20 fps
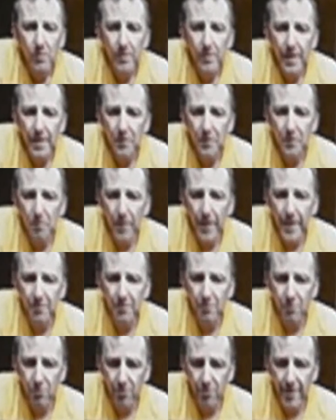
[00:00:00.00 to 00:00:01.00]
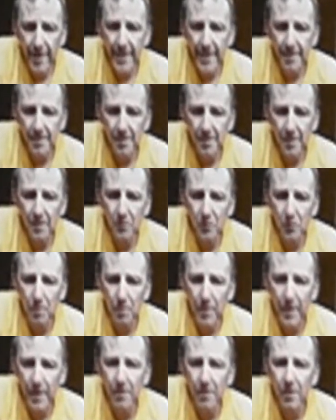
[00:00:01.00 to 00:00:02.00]
Was that space created
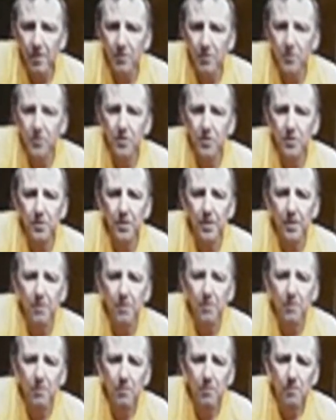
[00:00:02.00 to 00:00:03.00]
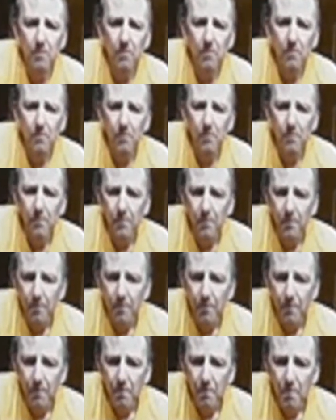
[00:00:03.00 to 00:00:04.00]
to be an art studio?
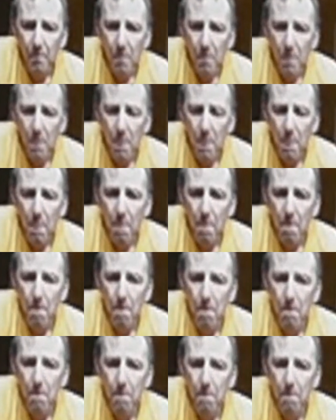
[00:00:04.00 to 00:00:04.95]
no, this is our